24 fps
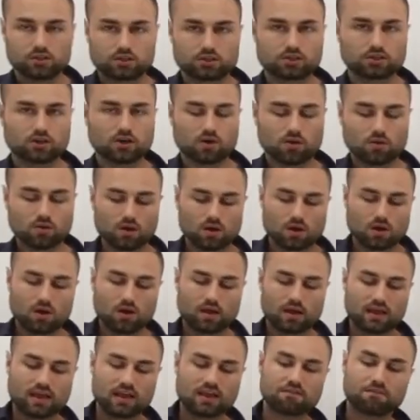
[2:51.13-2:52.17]
So
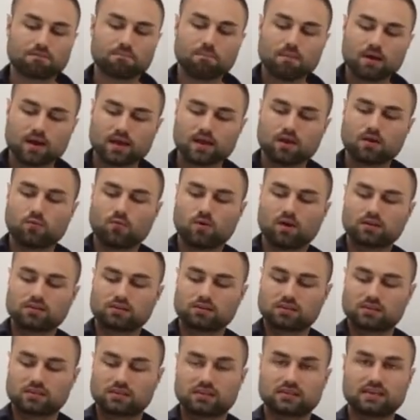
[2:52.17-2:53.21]
if Mike wants
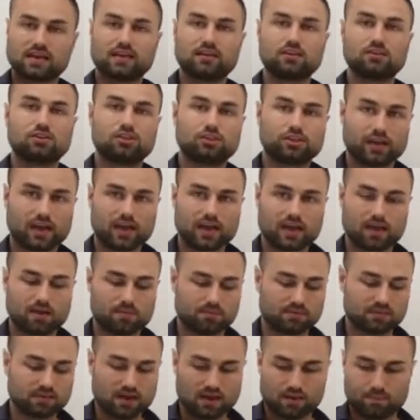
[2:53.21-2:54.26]
to send
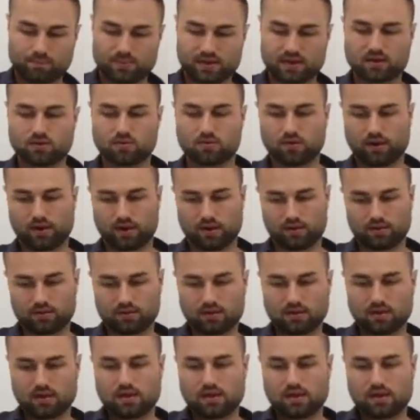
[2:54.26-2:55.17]
James a Bitcoin,